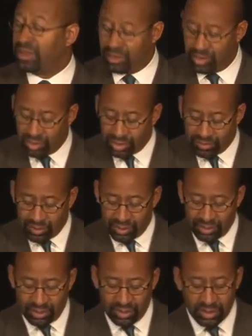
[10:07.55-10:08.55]

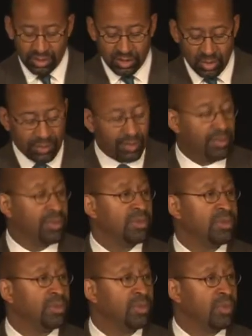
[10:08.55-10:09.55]
usable, swimmable
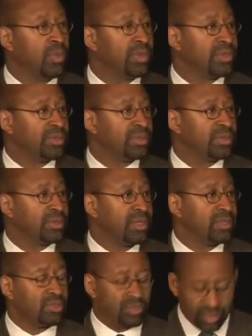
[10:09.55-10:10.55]
waters
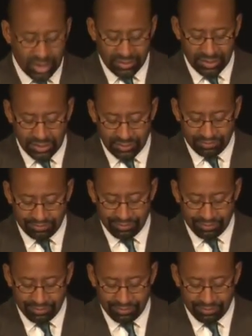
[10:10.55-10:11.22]
and streams.